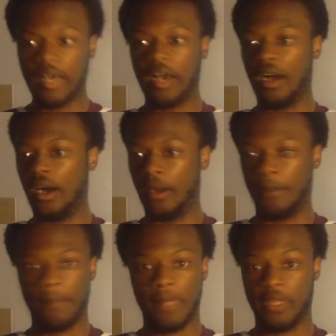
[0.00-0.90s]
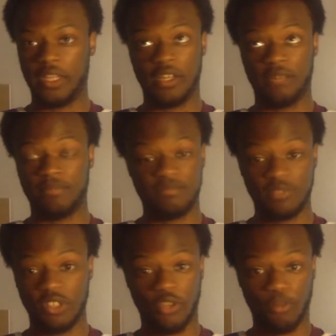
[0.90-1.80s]
And then,
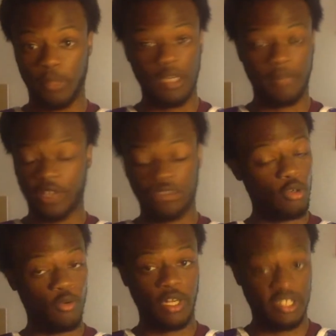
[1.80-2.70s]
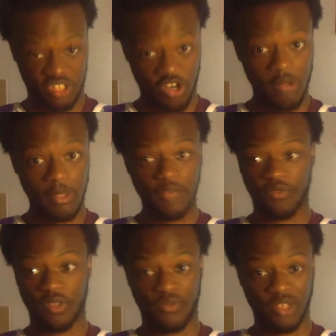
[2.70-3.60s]
you know, beating Mexico in a tournament
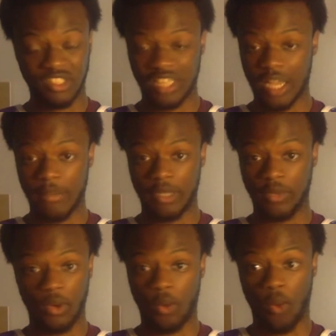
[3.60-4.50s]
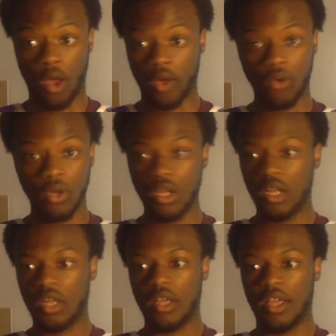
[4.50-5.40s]
for the first time in a while.
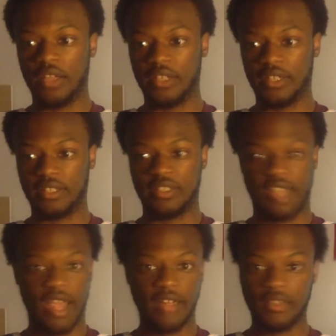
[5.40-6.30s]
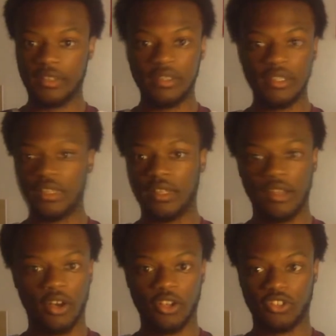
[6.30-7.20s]
And then Canada
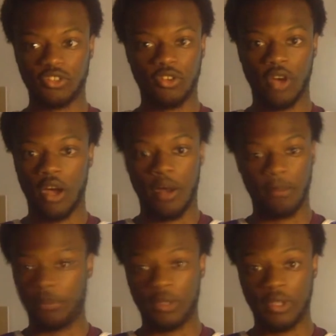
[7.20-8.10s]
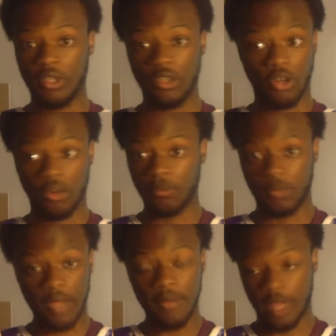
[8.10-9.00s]
also, you know,
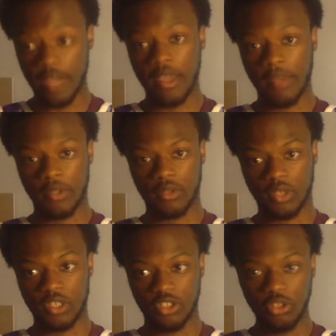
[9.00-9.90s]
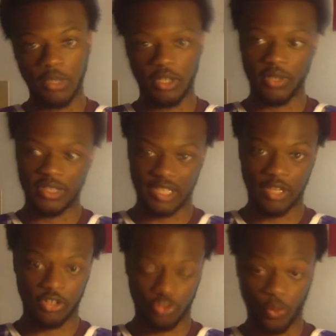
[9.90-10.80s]
they came on the run too. But USA
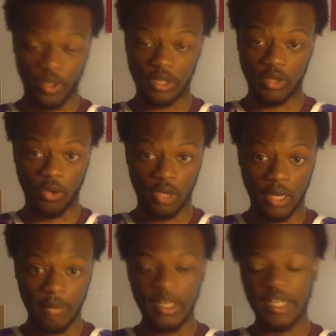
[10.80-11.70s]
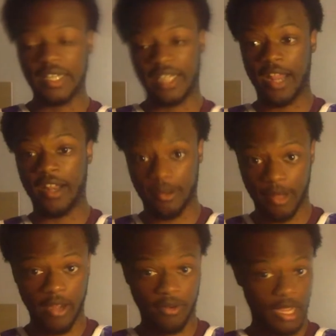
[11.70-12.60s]
also winning the Gold Cup.
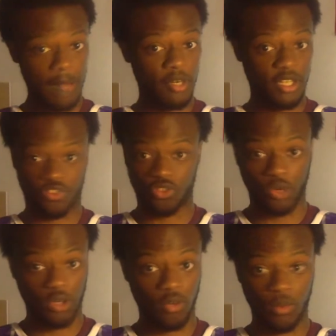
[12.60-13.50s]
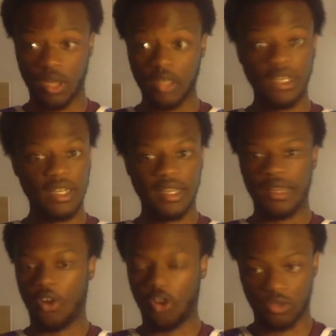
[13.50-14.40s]
Canada came on a historical run,
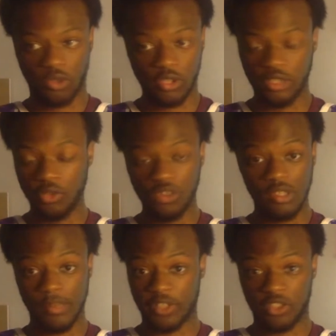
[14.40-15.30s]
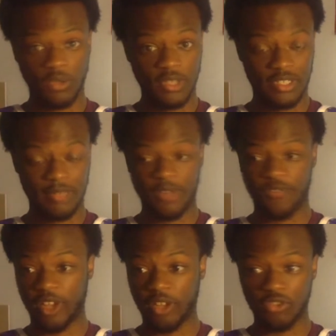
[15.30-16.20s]
only losing to Mexico in the
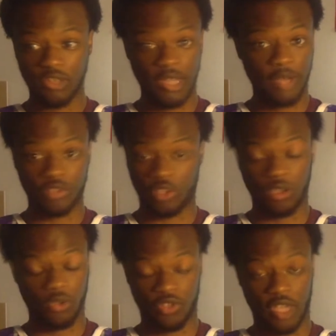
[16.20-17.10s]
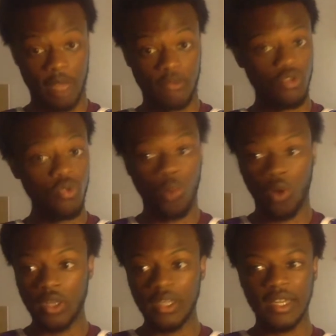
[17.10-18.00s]
semifinals. And that was a close game.
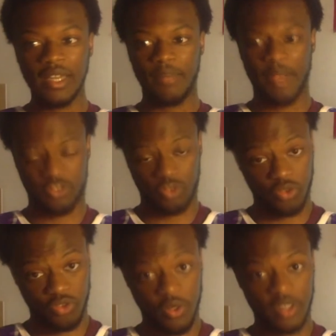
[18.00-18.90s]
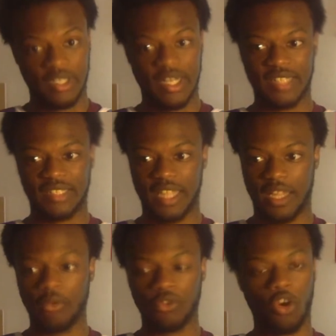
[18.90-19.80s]
2-1, Mexico scored at the last
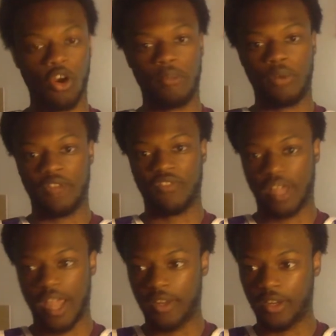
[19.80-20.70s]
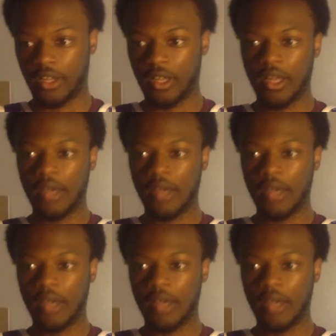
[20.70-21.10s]
second. It was a heartbreak for Canada.